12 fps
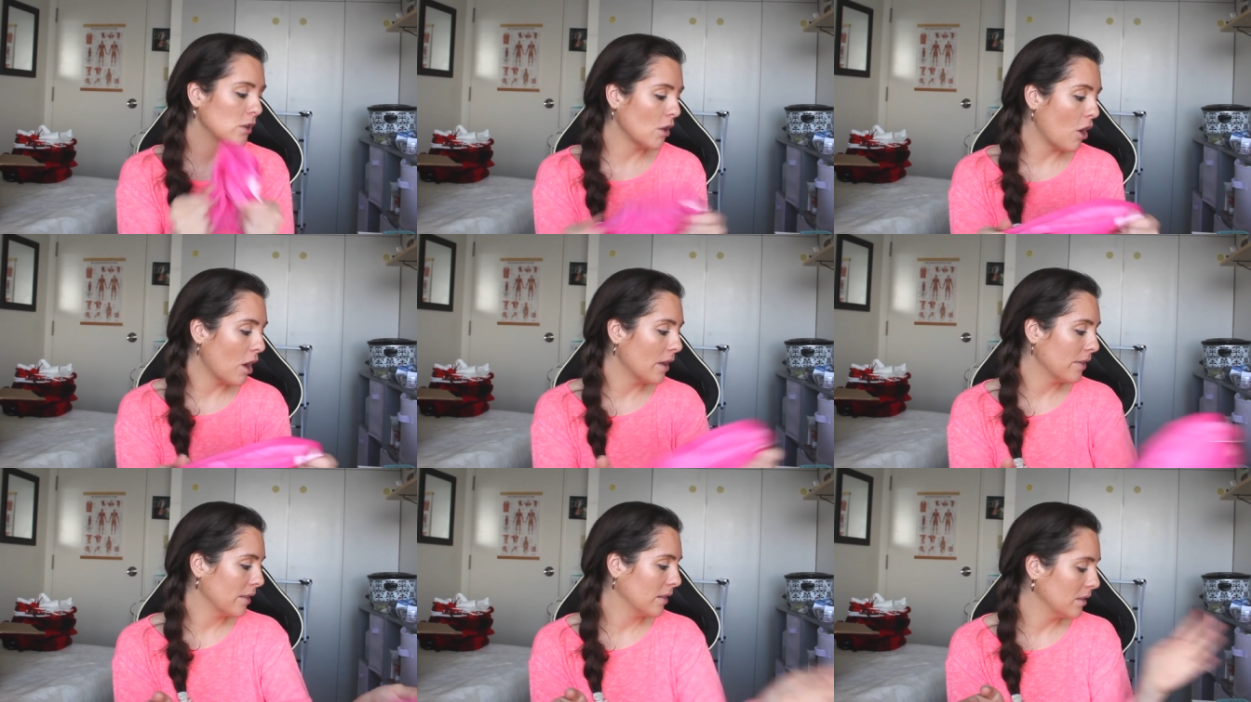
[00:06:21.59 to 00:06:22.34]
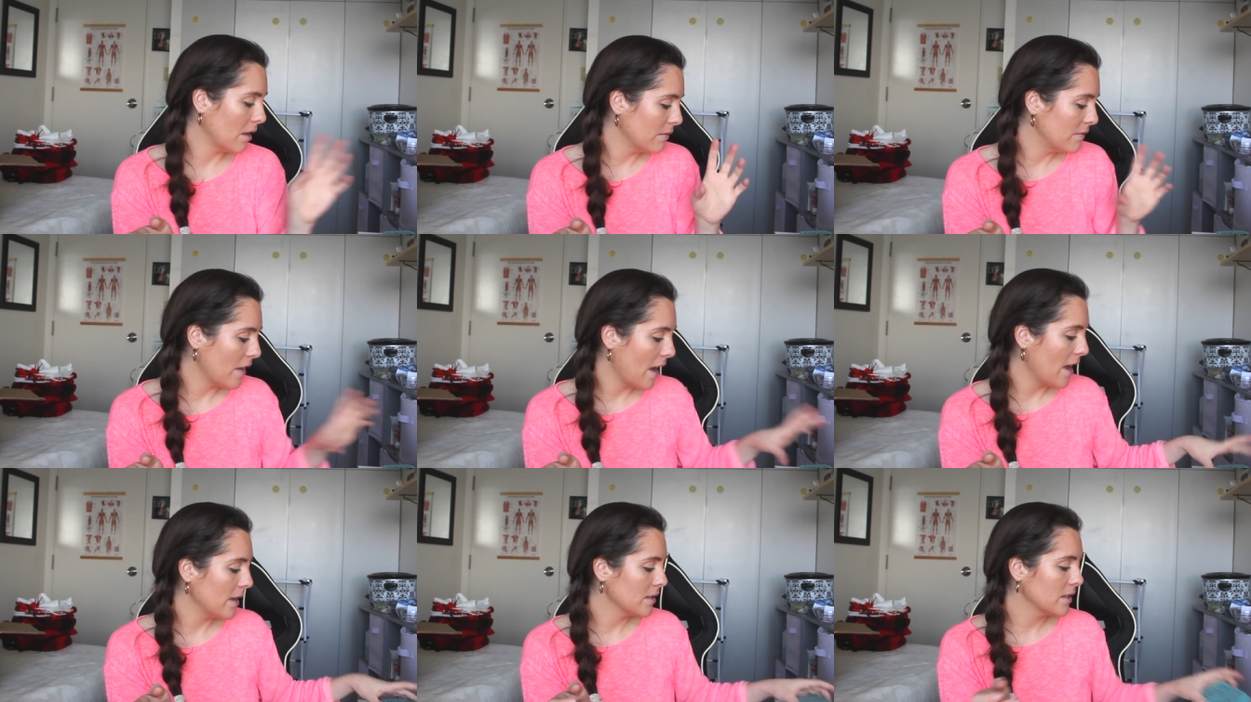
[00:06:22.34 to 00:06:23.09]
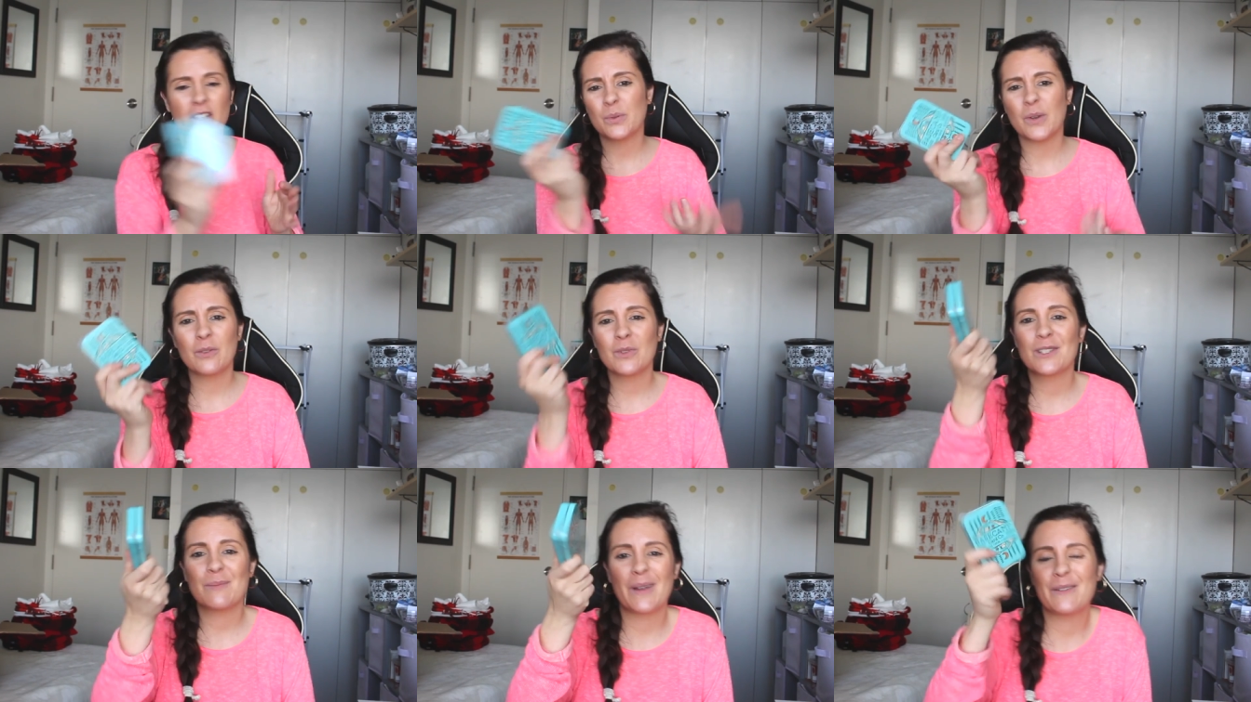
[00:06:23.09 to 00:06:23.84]
cloth, love that. This one
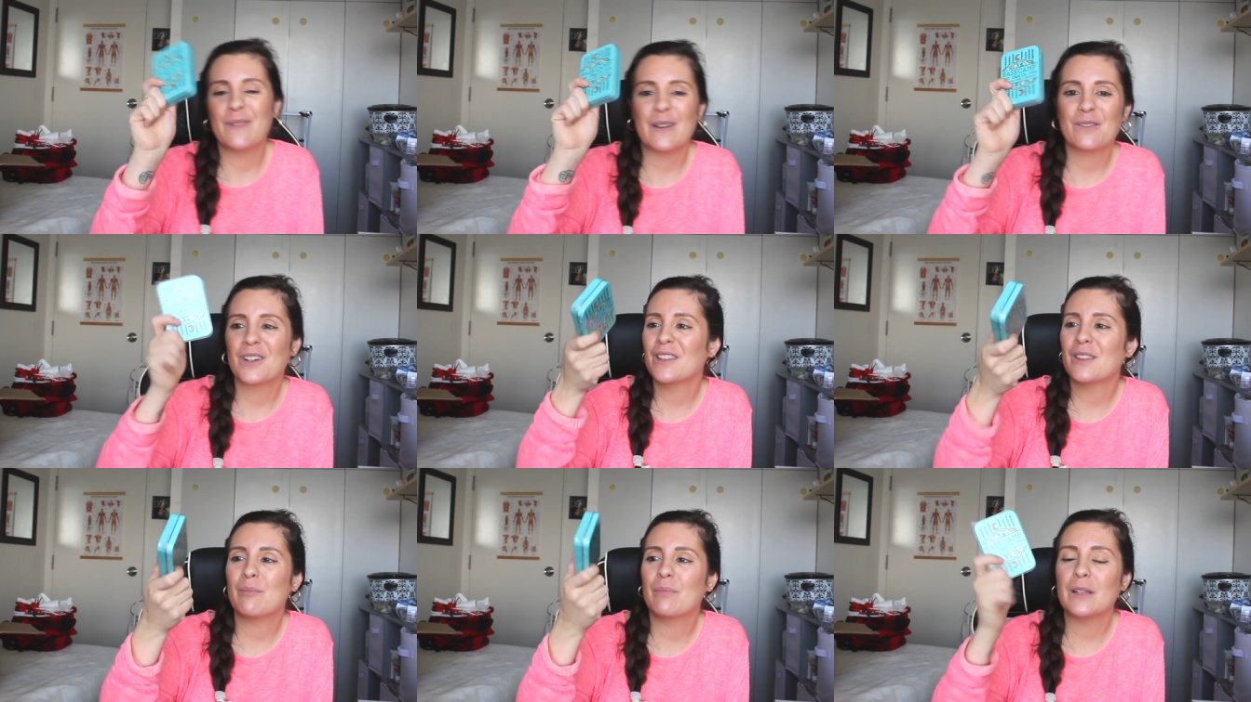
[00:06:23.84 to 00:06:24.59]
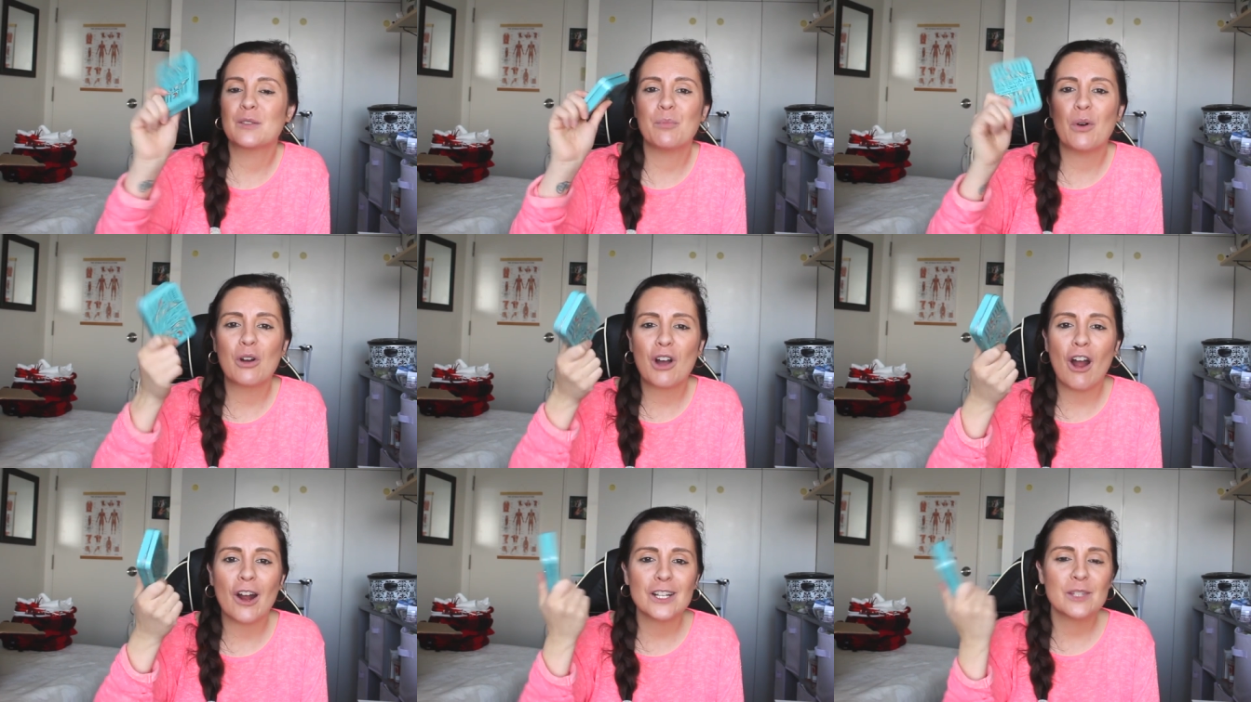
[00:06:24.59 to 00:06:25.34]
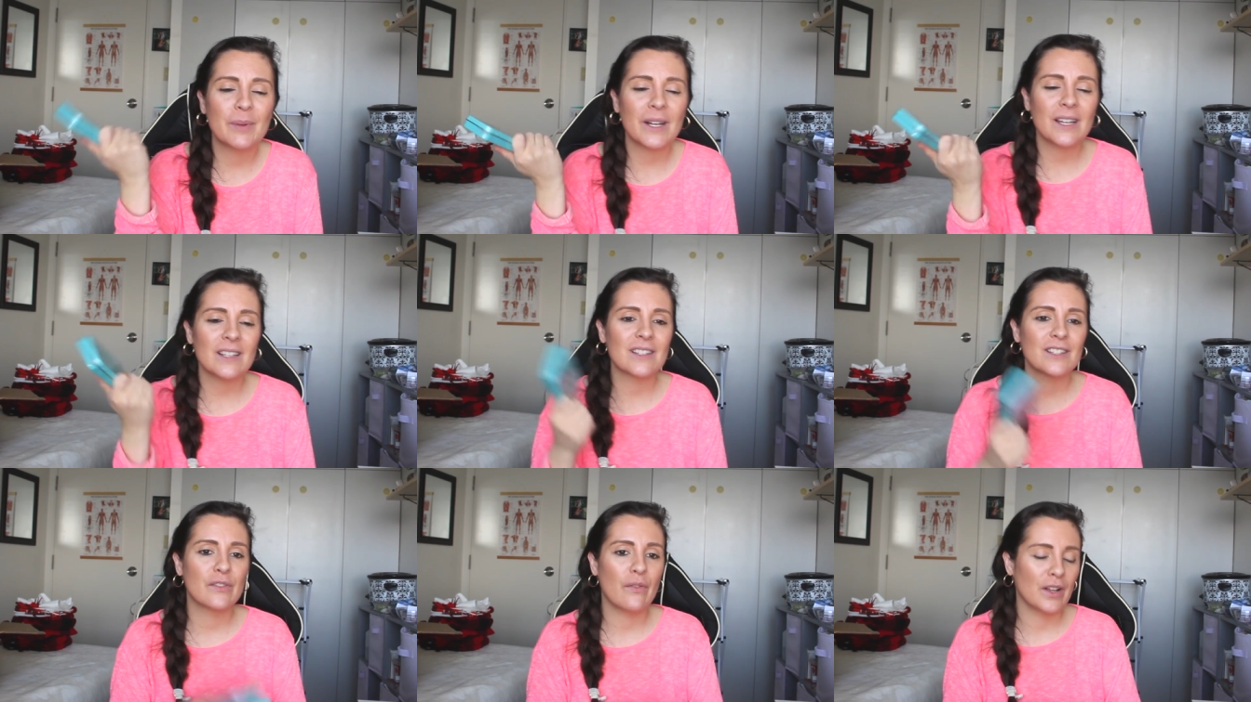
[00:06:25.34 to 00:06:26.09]
wasn't my favorite, the baseball cards, but I guess
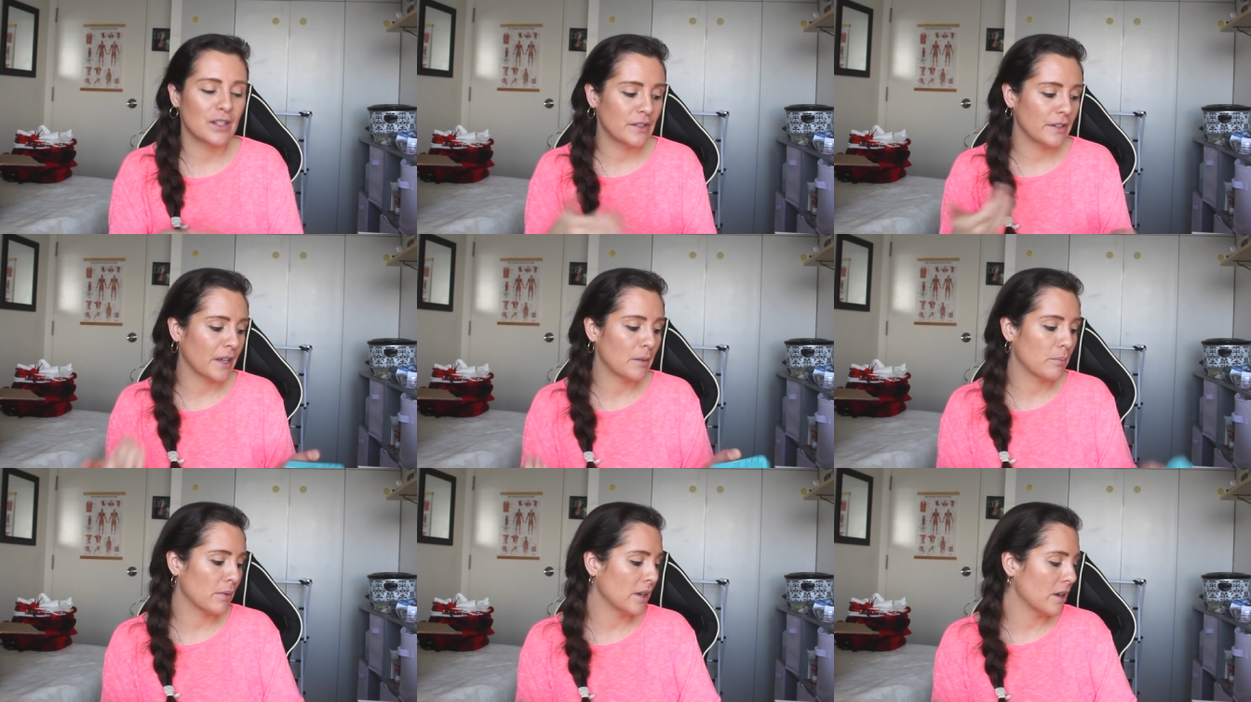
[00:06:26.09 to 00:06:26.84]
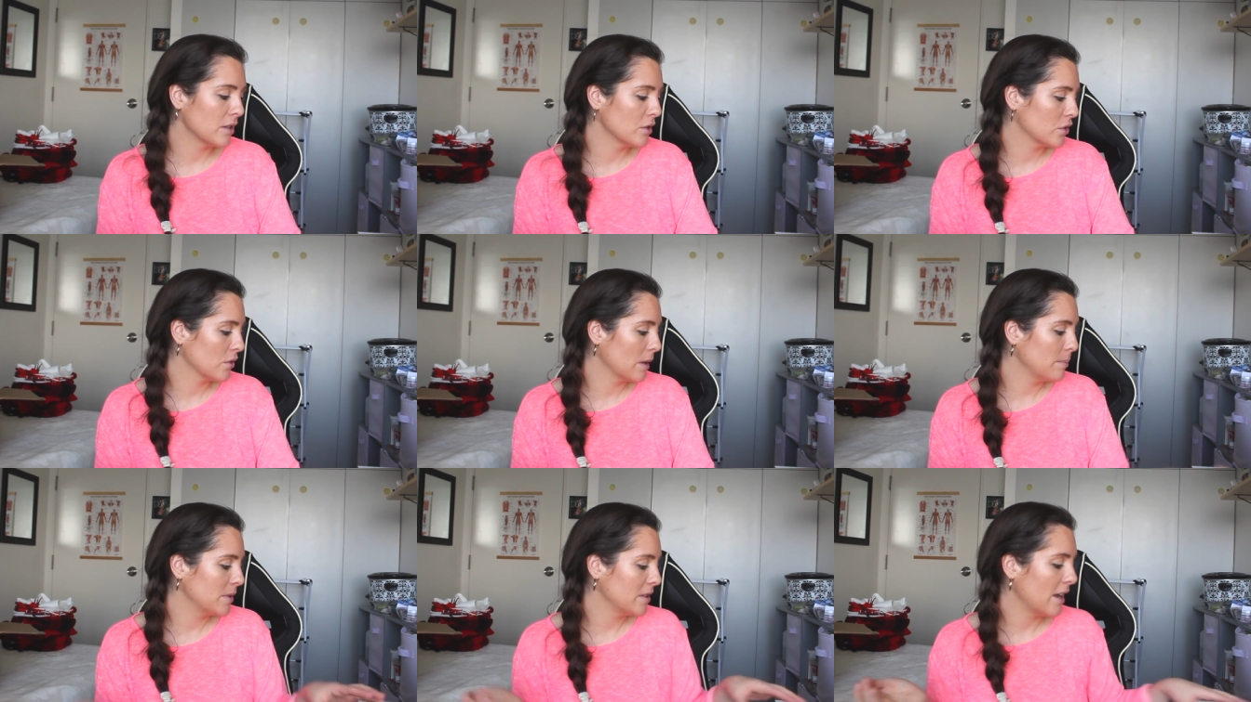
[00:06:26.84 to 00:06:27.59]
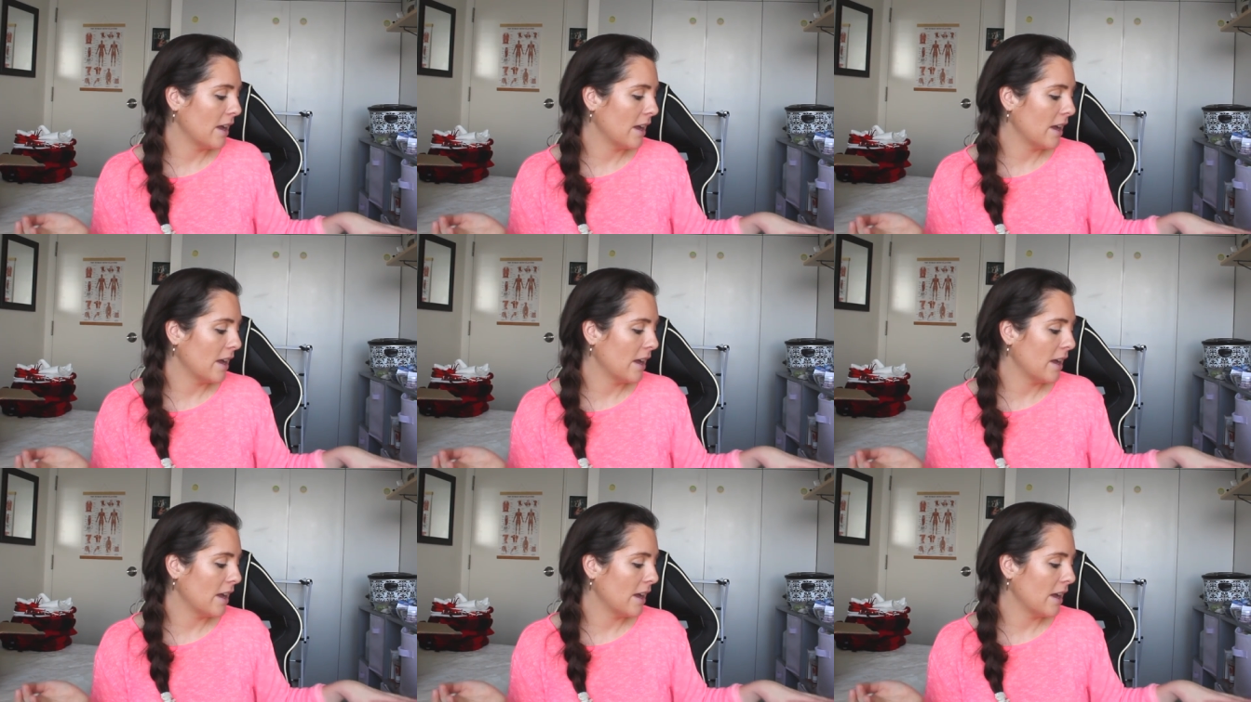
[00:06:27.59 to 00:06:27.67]
it's fun to like bring on trips.